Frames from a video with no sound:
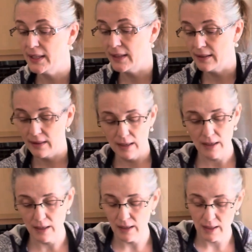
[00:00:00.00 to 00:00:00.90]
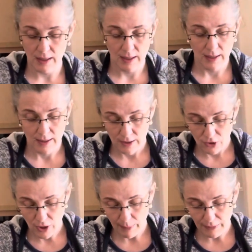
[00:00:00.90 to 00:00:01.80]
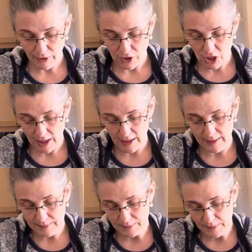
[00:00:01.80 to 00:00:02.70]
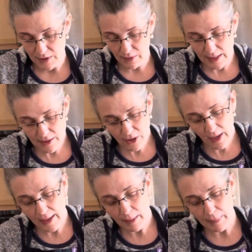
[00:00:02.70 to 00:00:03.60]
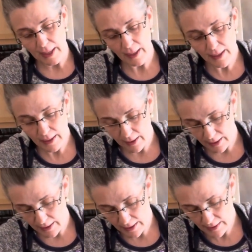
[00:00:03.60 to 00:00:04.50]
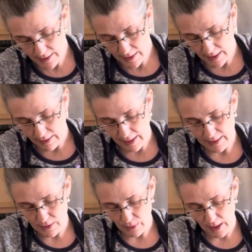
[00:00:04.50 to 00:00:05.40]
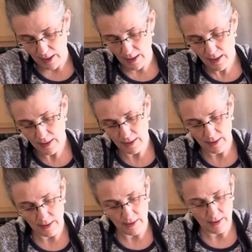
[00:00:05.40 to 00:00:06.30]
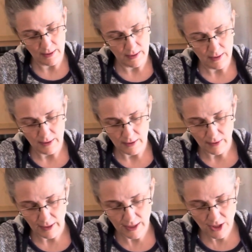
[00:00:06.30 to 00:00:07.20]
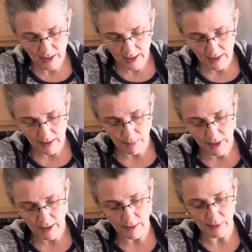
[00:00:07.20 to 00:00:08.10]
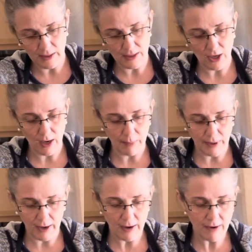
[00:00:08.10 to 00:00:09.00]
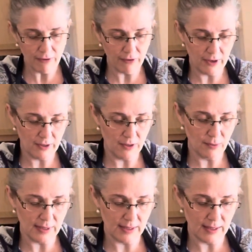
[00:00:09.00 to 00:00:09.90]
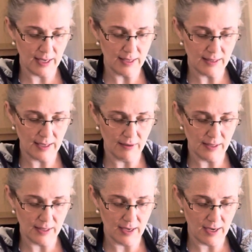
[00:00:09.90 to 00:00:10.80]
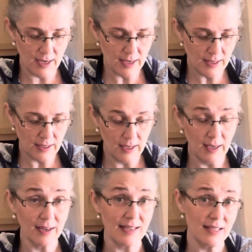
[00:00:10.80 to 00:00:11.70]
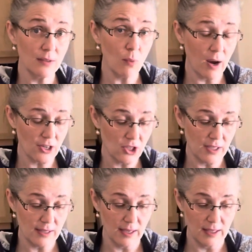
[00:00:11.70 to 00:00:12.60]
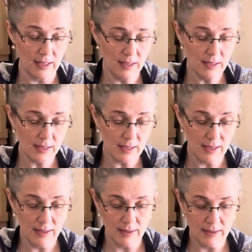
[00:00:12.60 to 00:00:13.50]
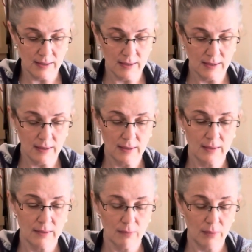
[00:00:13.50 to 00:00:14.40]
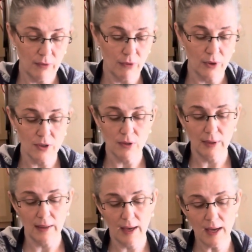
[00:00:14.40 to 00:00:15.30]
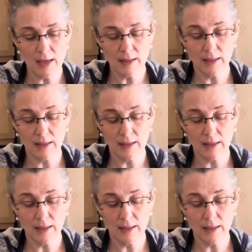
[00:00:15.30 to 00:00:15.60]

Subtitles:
in the tropical chicken. So these are kind of big onions, and that's okay. So I just cut the bottom and the top off, do a slice down the side, and I did wash these onions before doing that.